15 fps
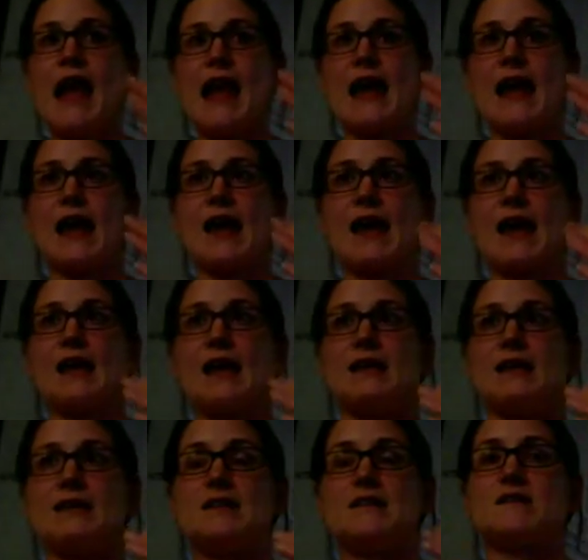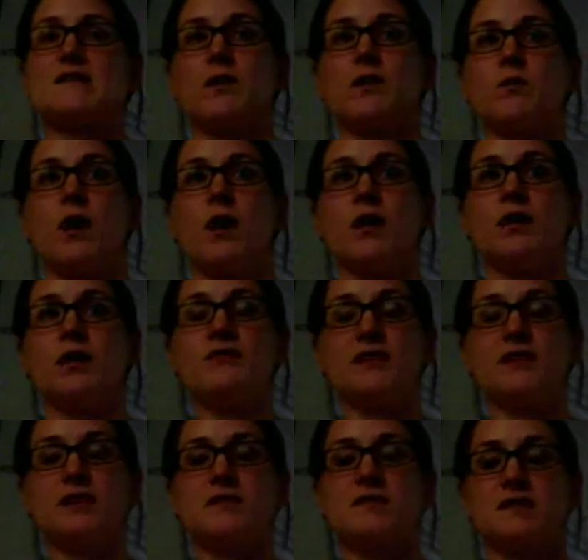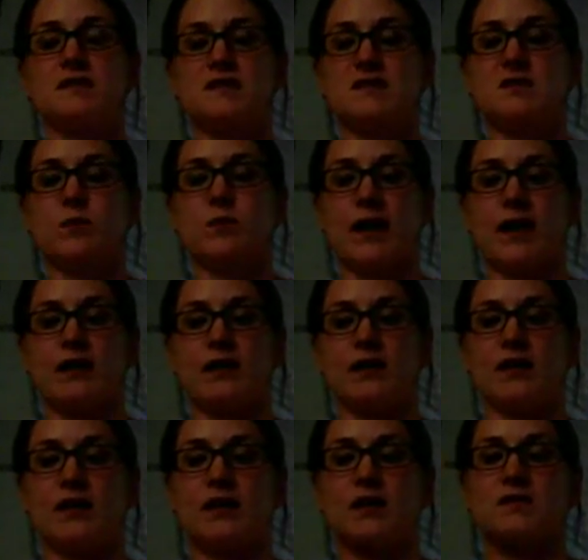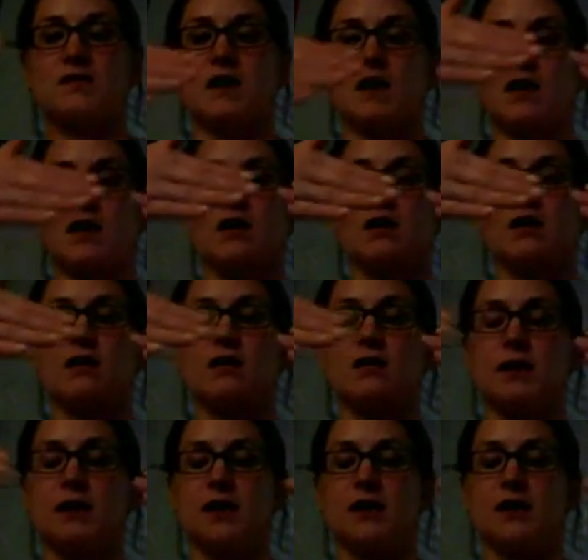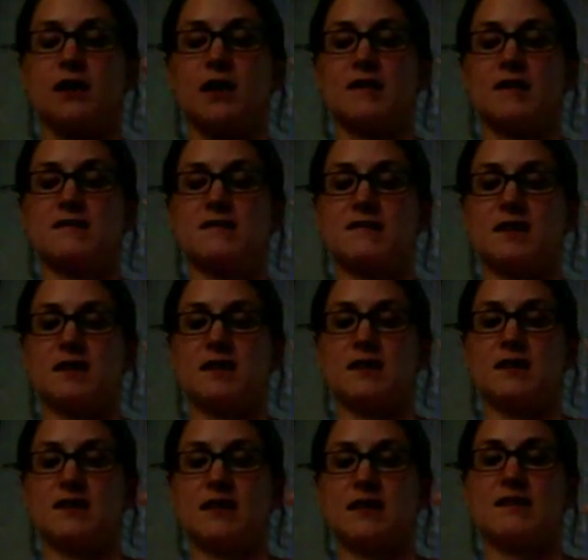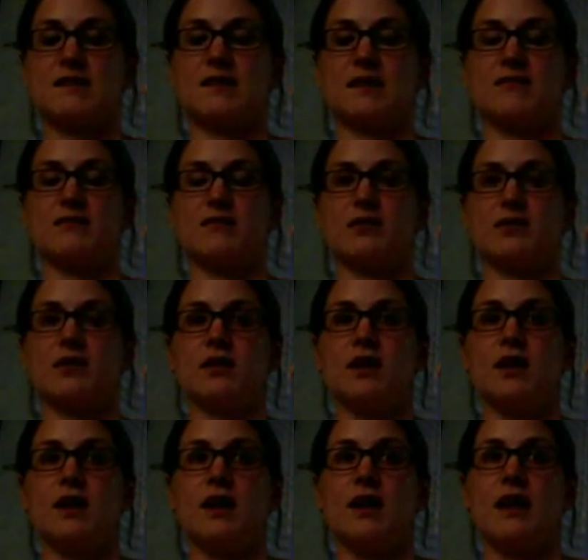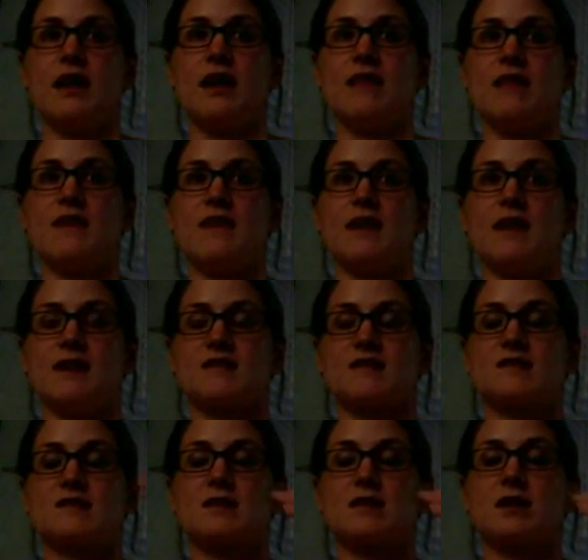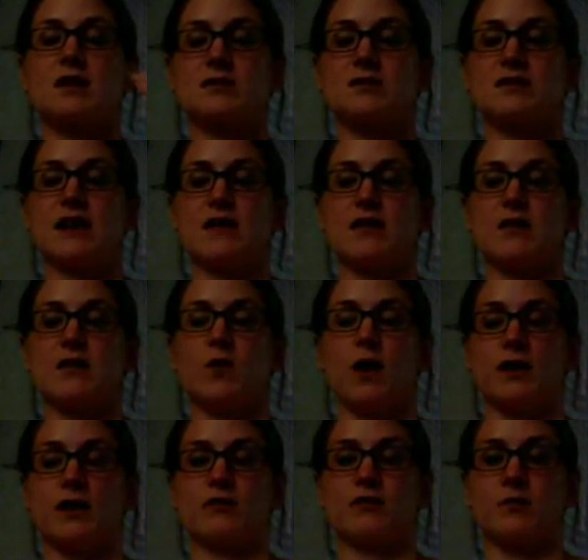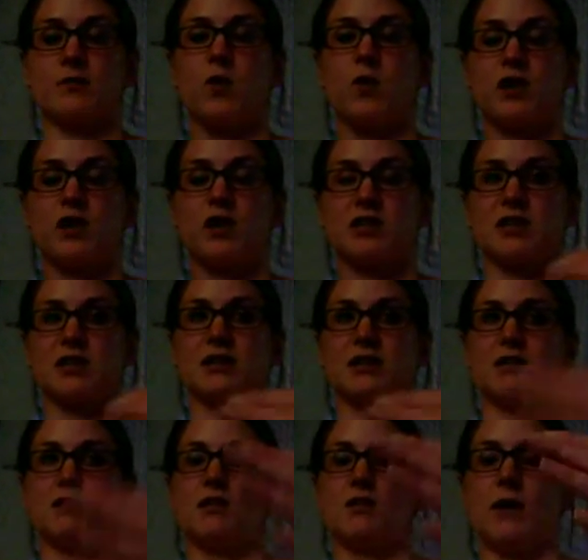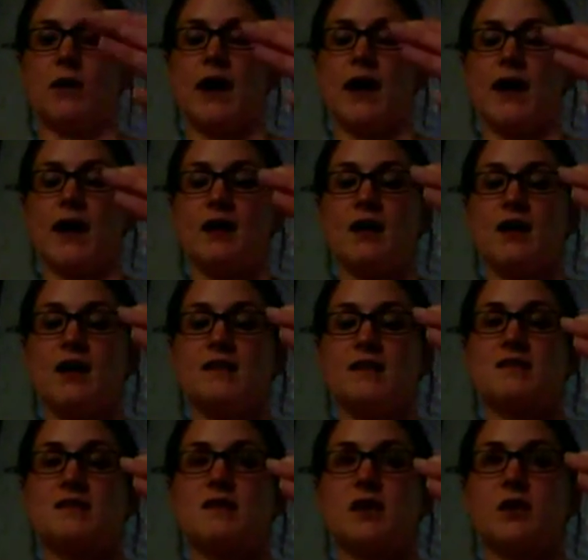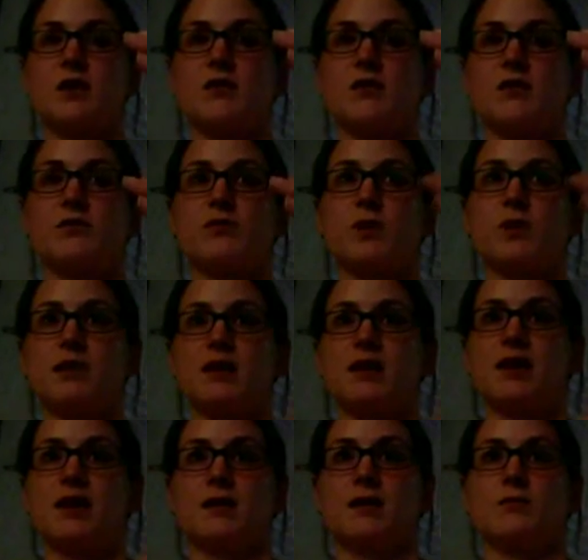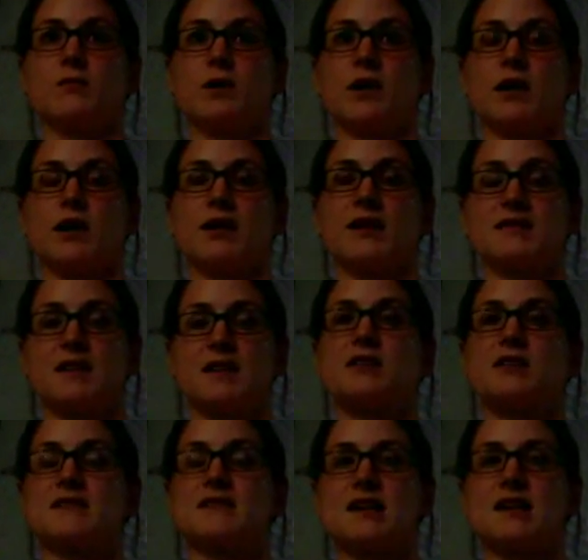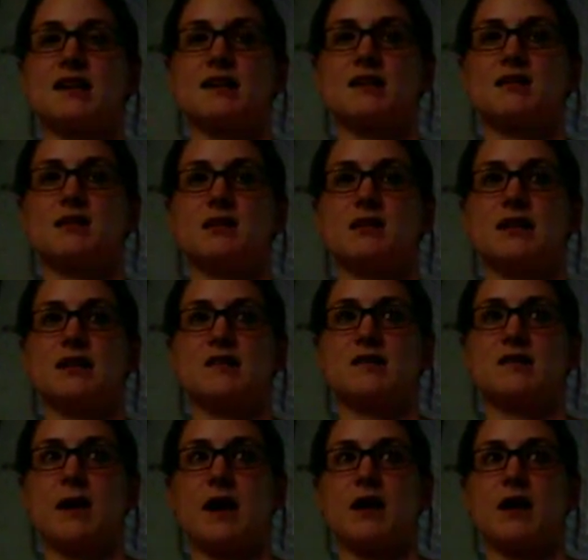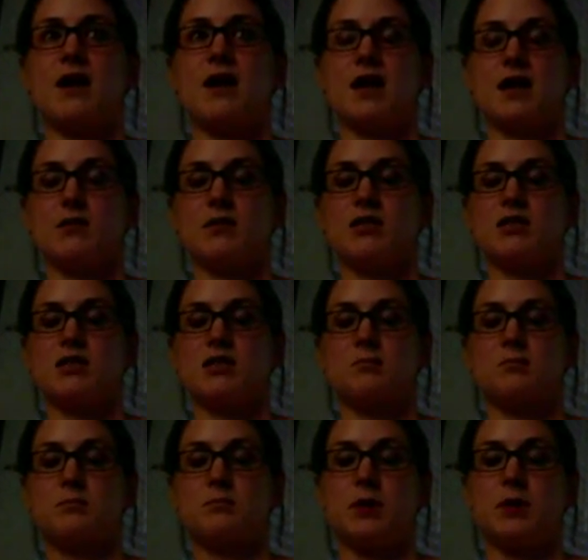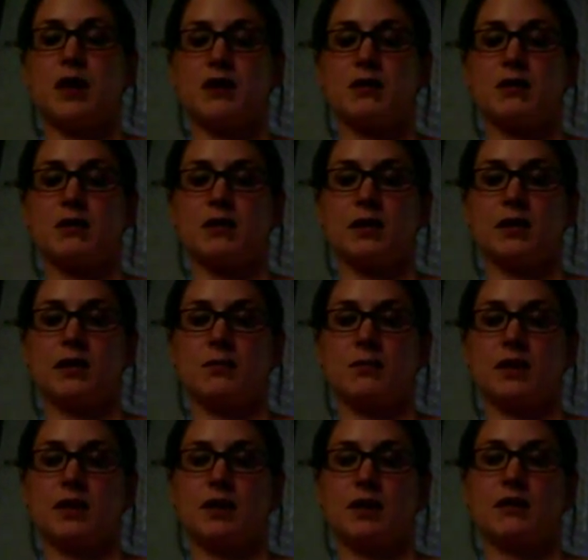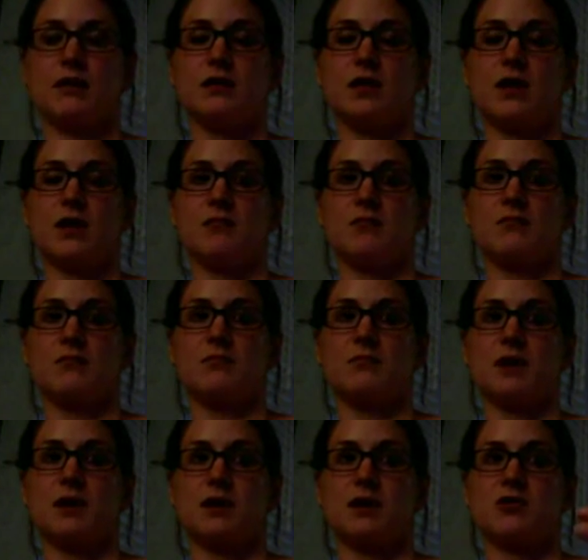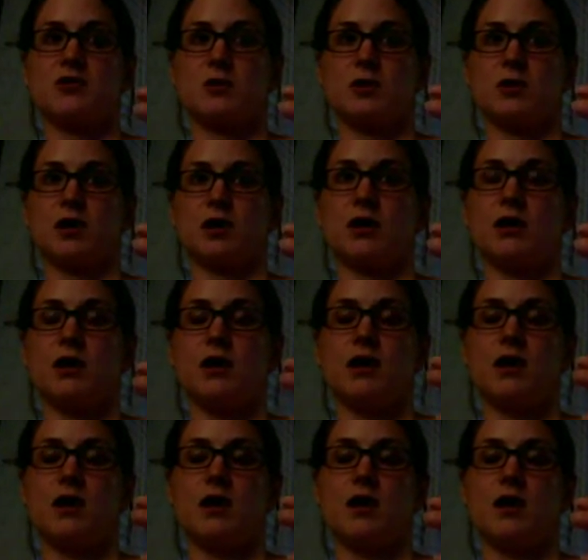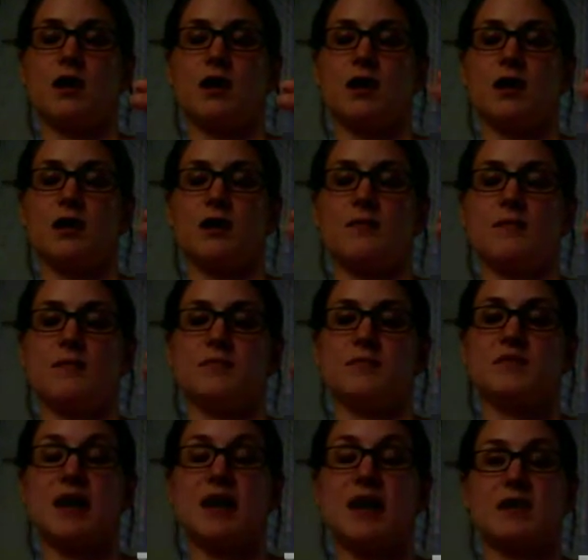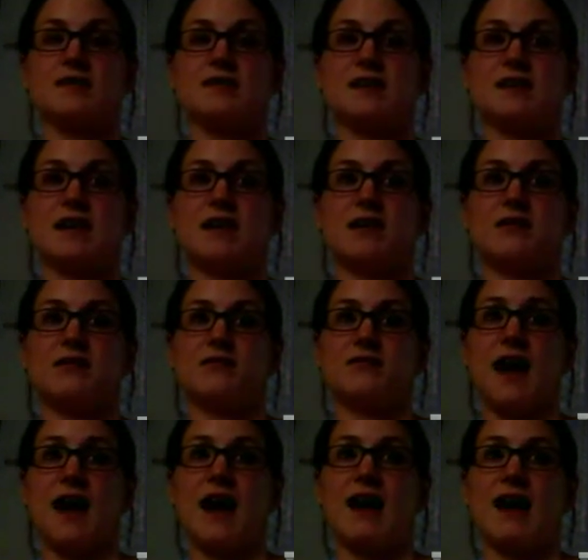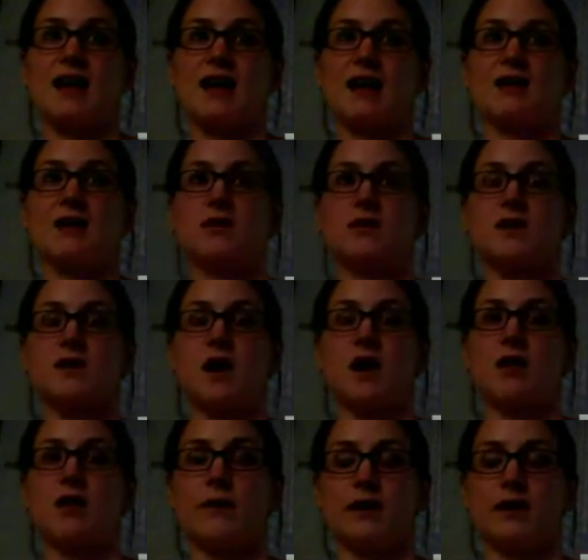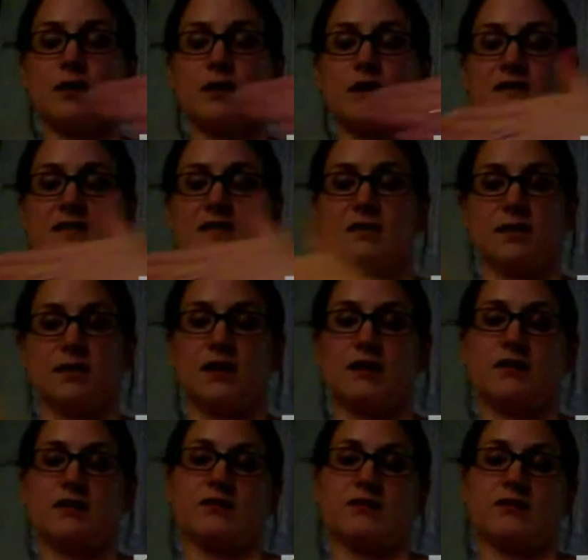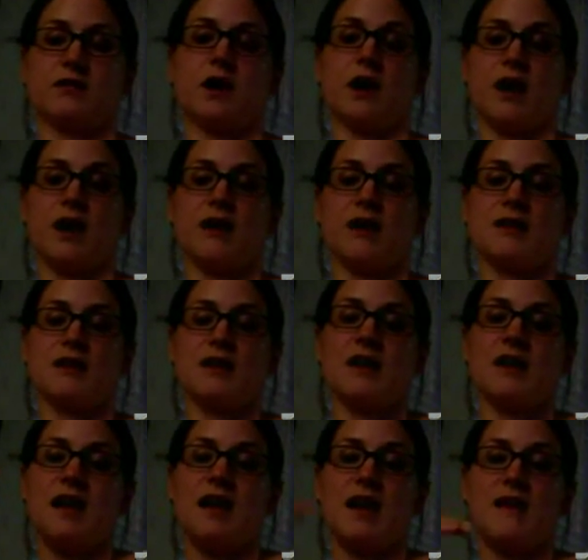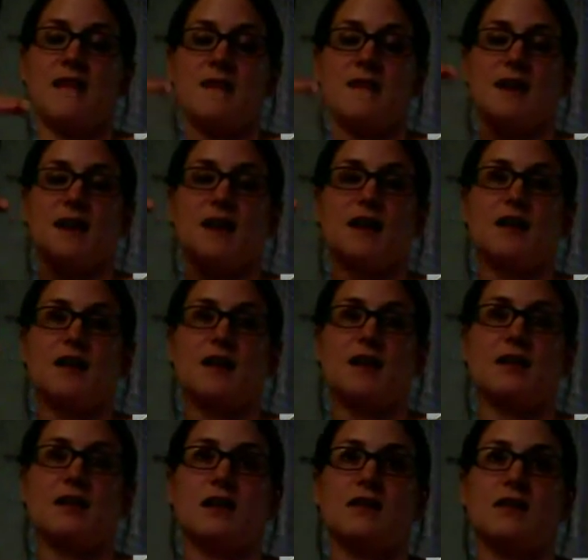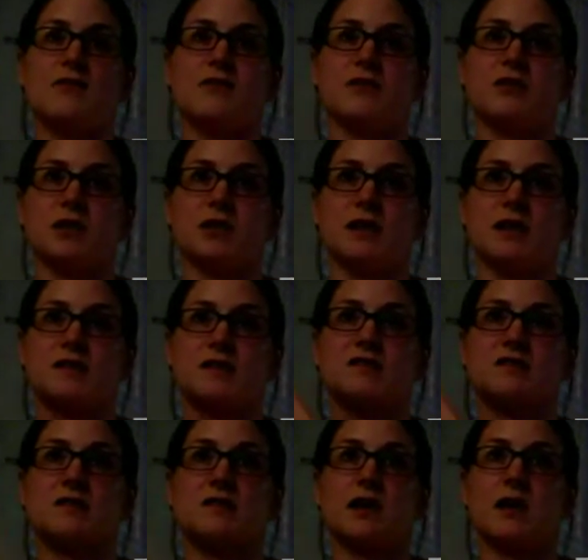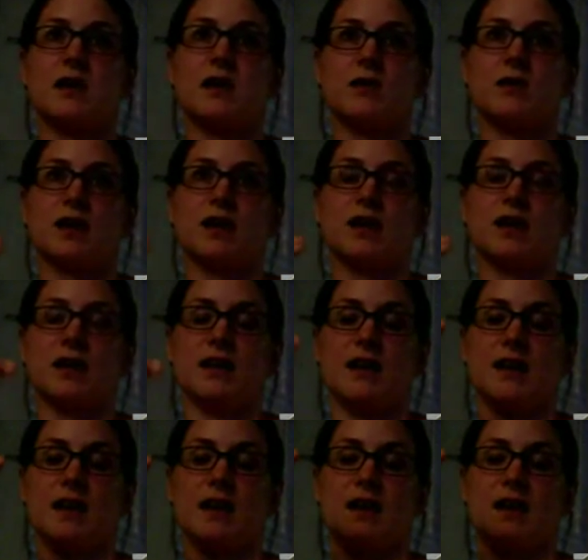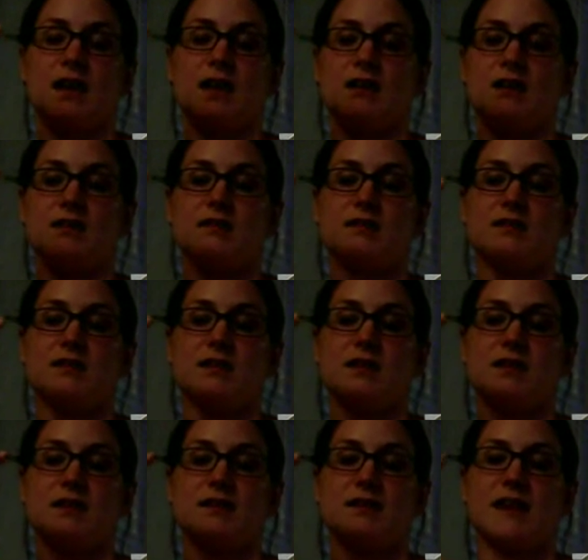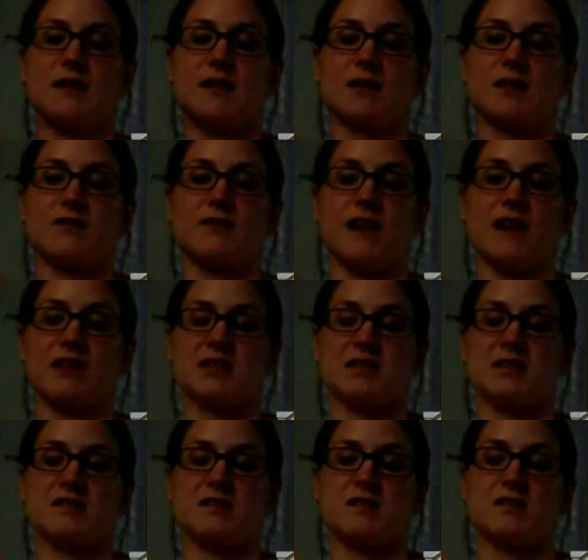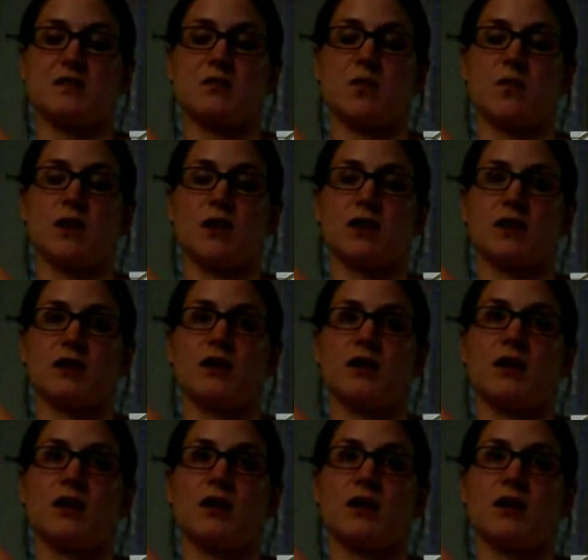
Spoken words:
And so when water fills the swale, it goes all the way across, and it's nice and level, and then it slows down the water from washing away. So formerly, because ours is connected to the downspout, it would just puddle in a big clump by our door. Now instead of that, it goes all the way across the length of our lot, and then infiltrates slowly in a downward fashion, so the water